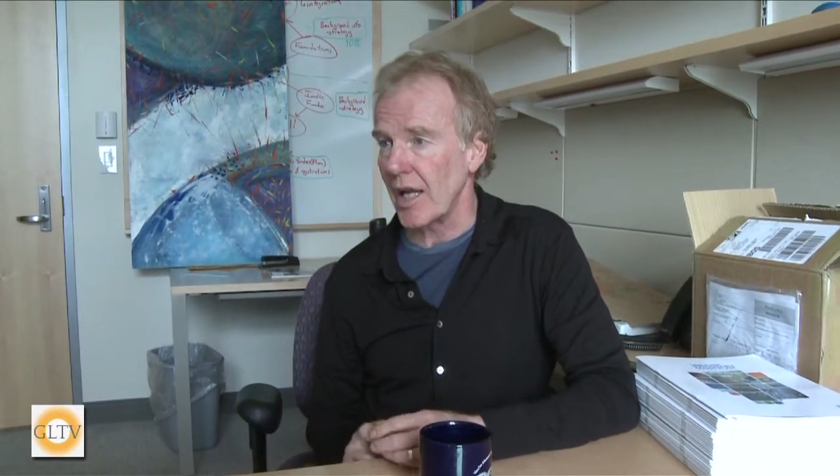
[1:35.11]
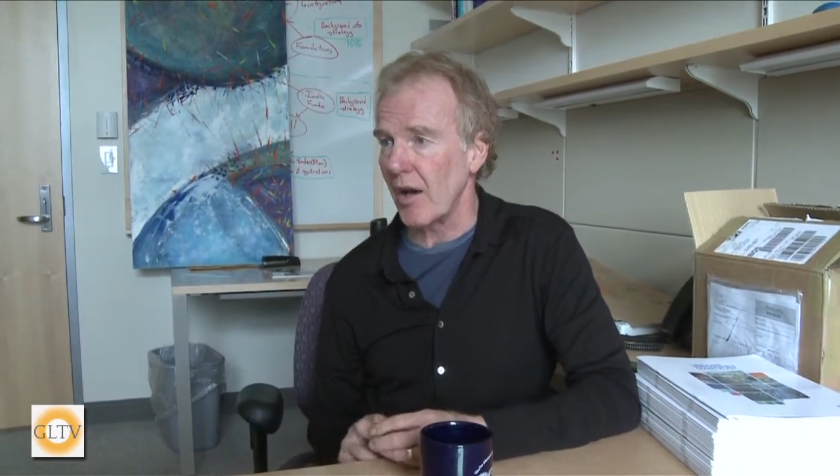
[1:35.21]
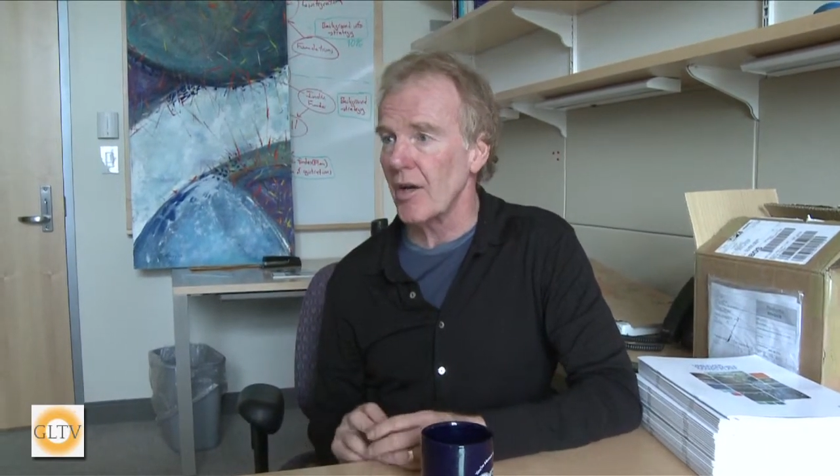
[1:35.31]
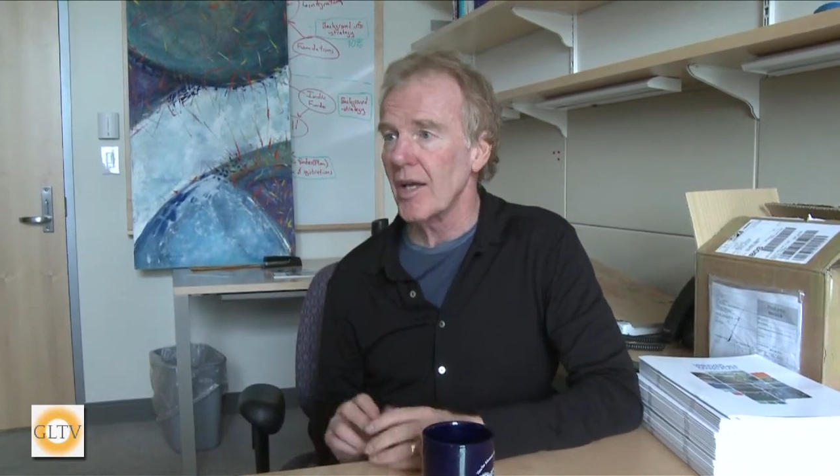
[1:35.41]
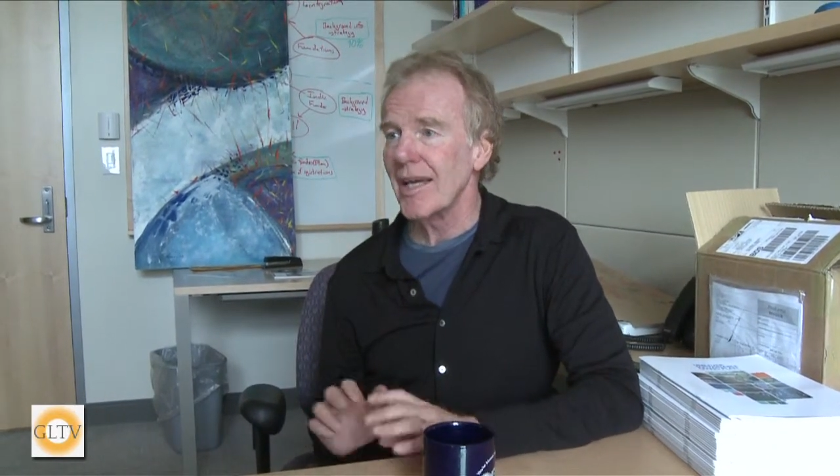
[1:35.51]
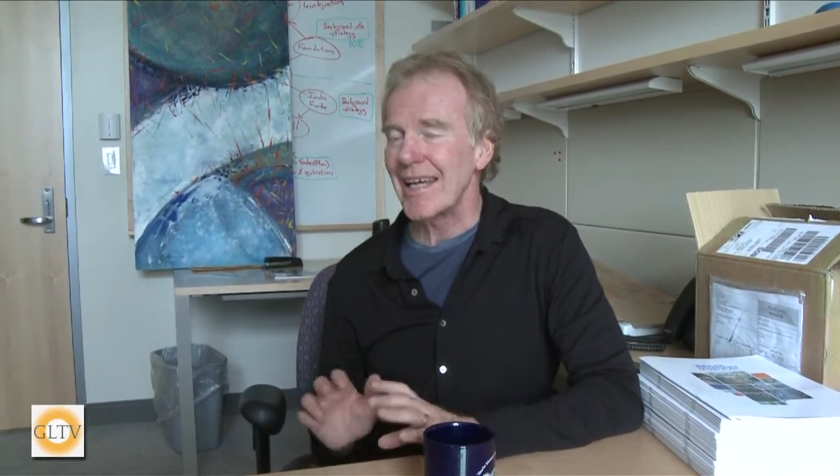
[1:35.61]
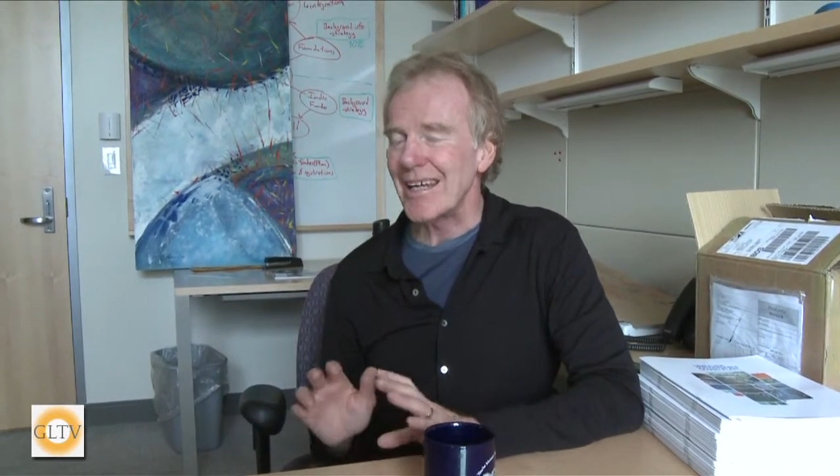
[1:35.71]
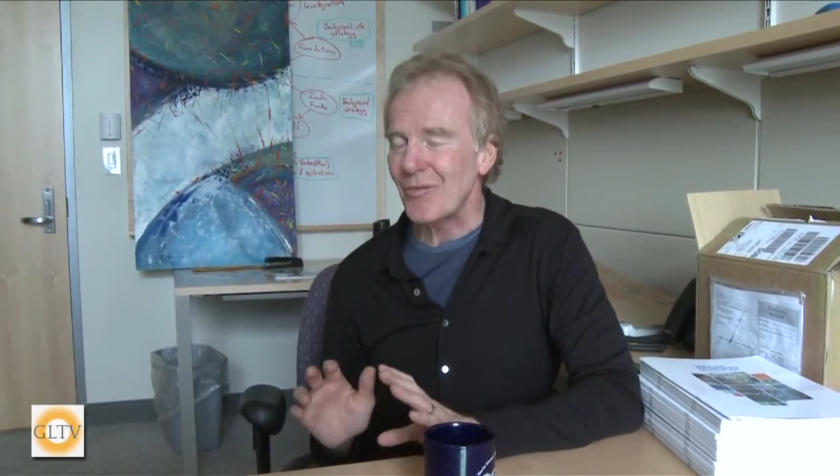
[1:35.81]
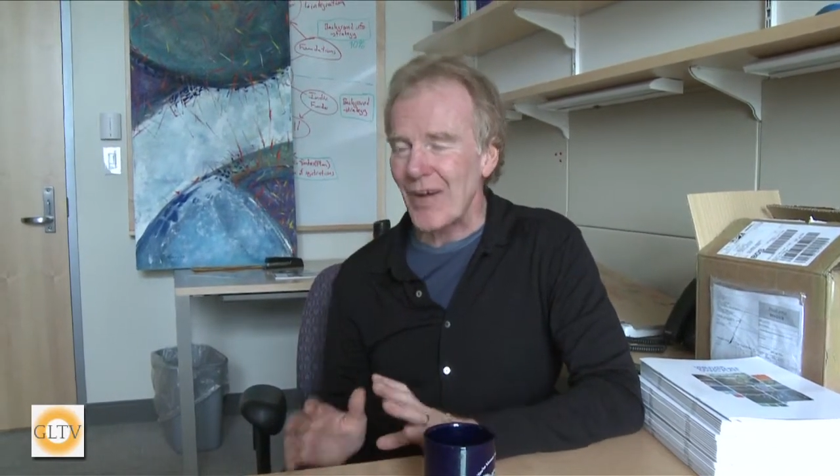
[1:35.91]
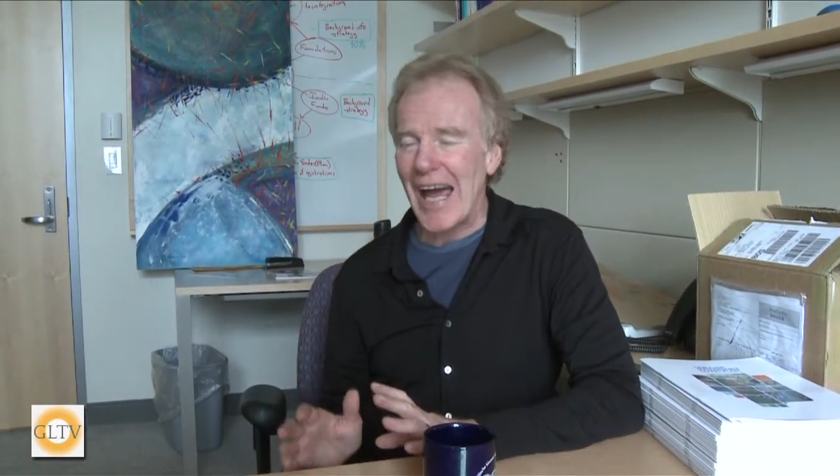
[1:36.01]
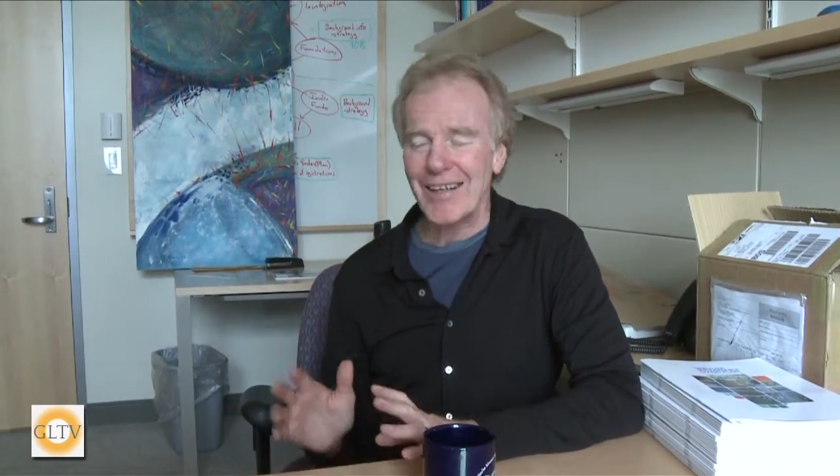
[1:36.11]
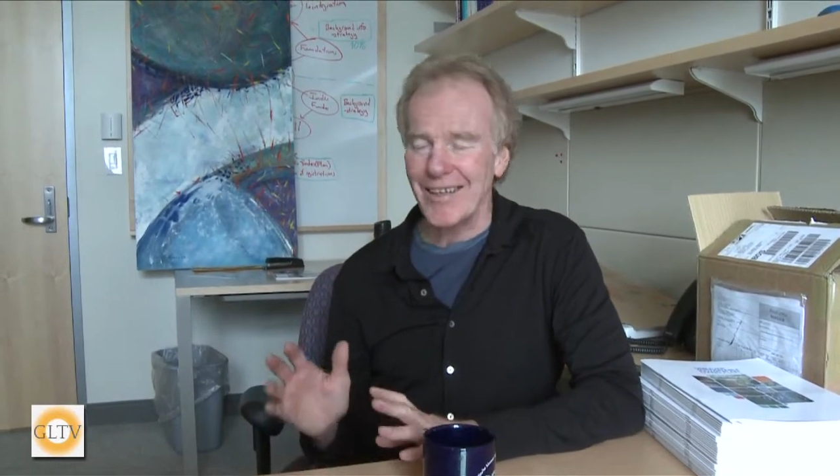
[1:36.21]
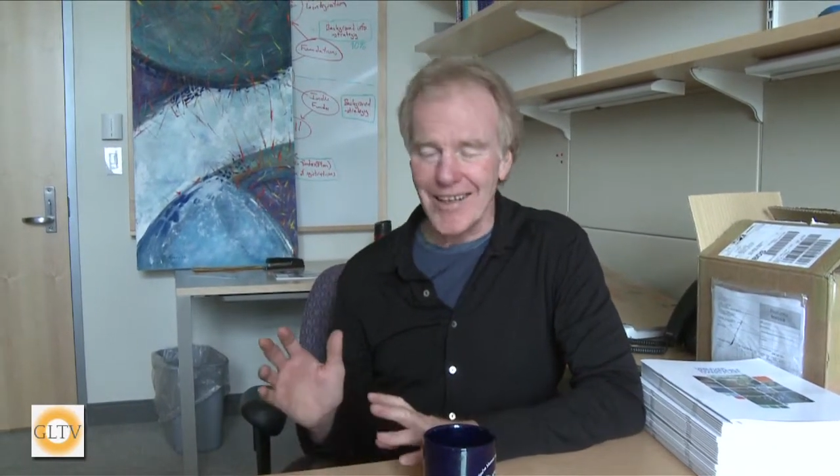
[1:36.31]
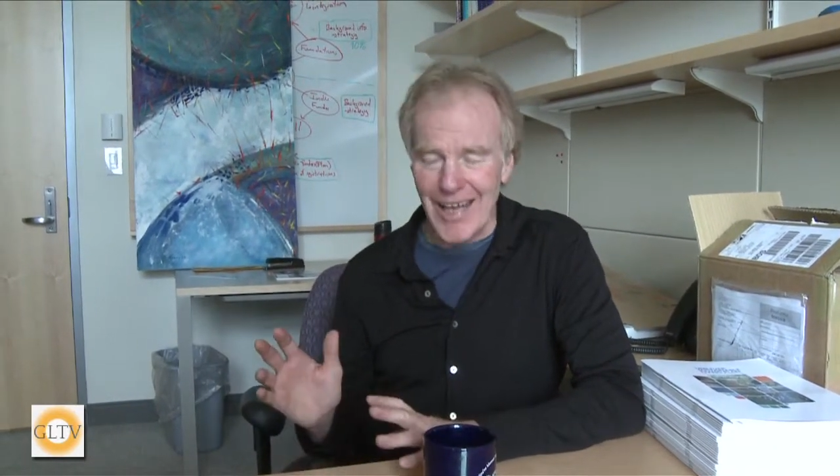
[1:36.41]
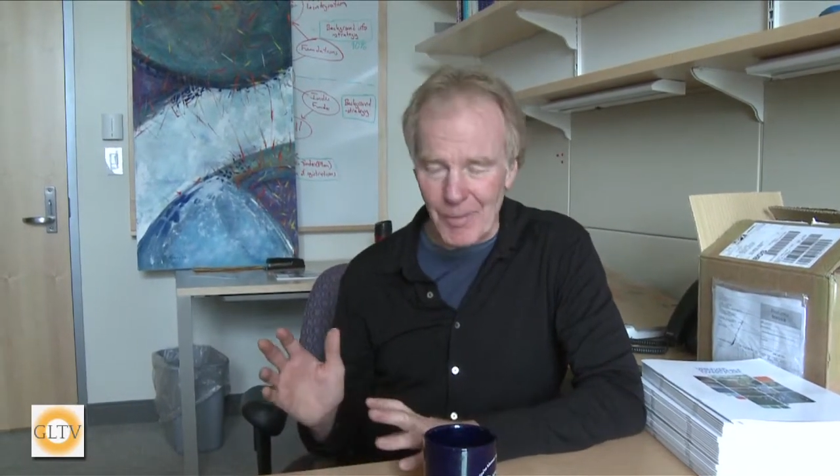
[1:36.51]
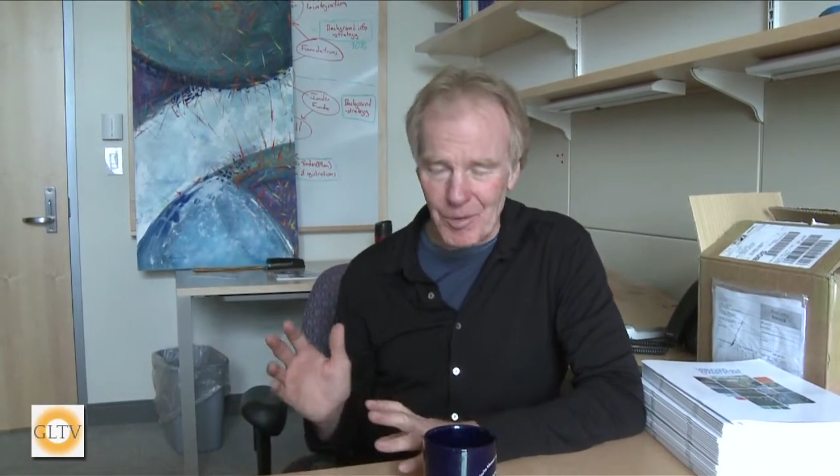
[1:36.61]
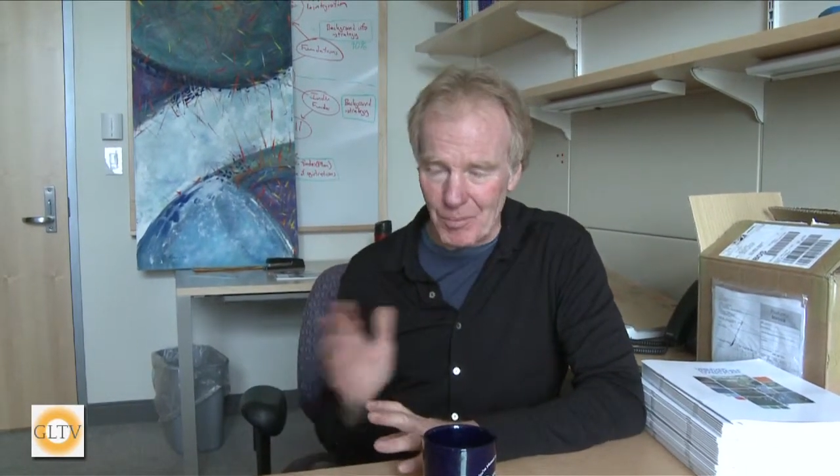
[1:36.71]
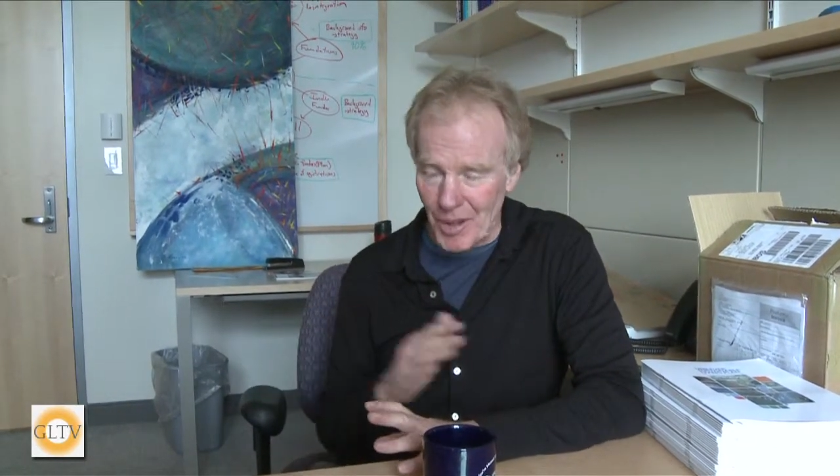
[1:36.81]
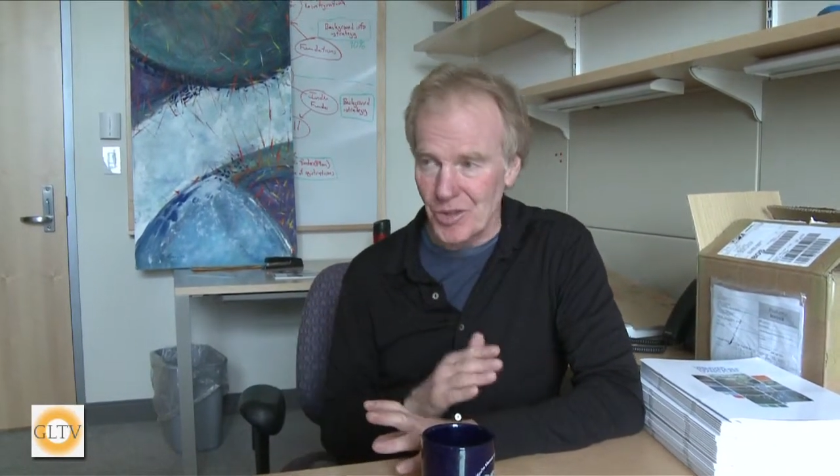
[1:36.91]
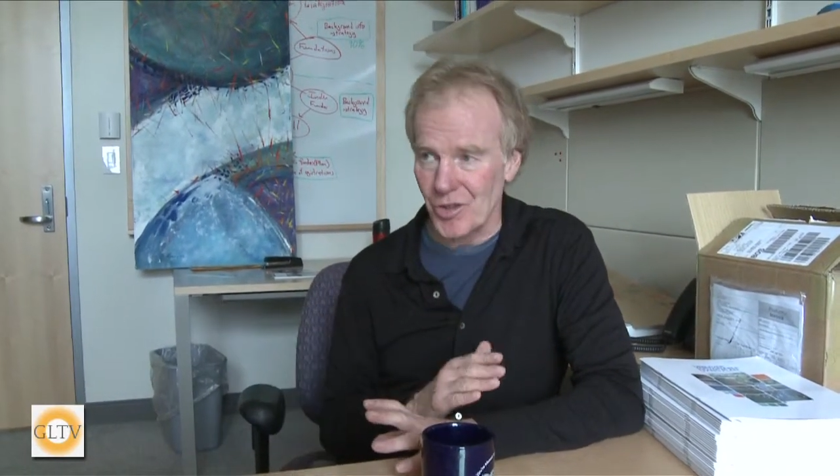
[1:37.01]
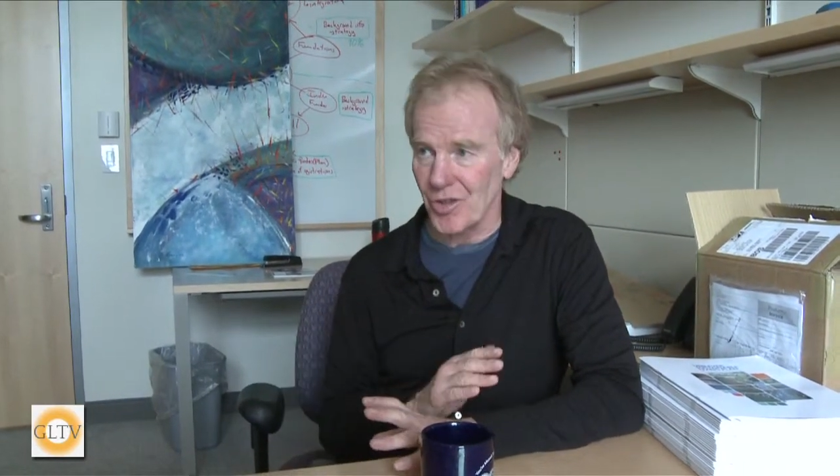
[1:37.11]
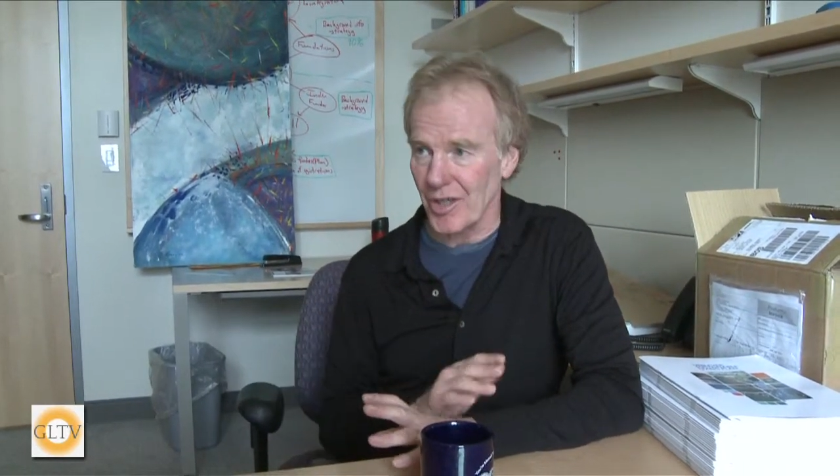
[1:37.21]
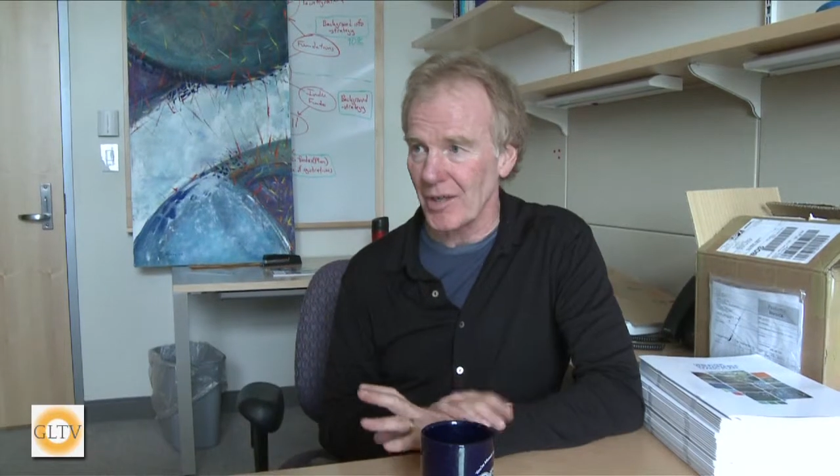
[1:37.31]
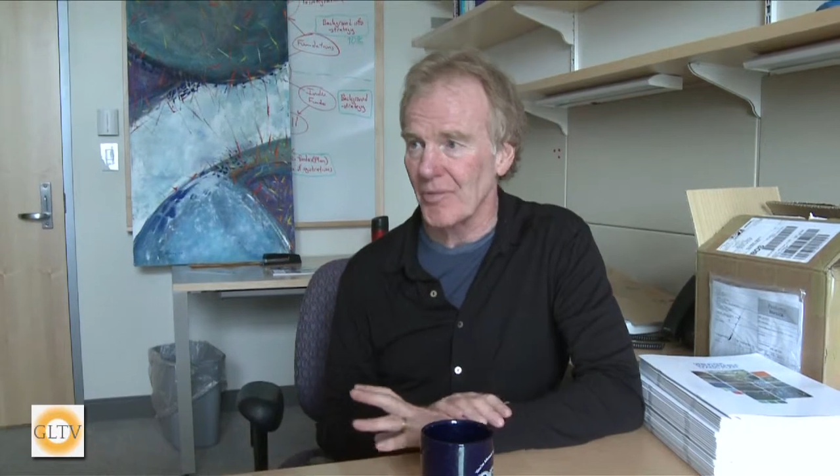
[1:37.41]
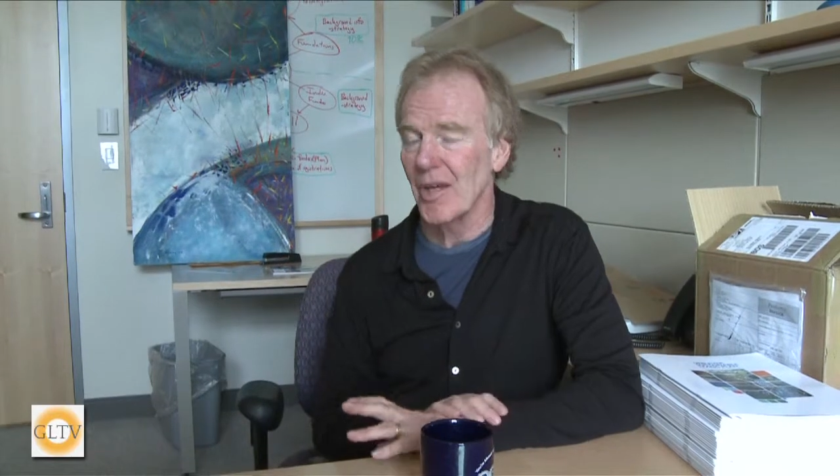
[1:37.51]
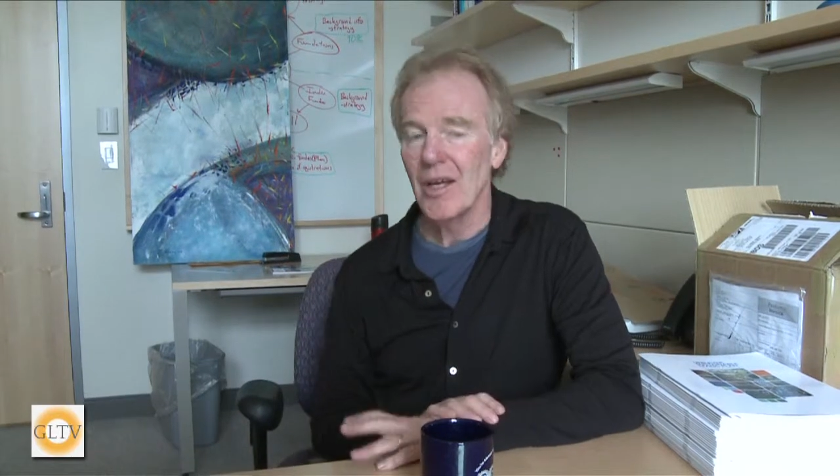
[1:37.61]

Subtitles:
Now, in fact, it happened much earlier.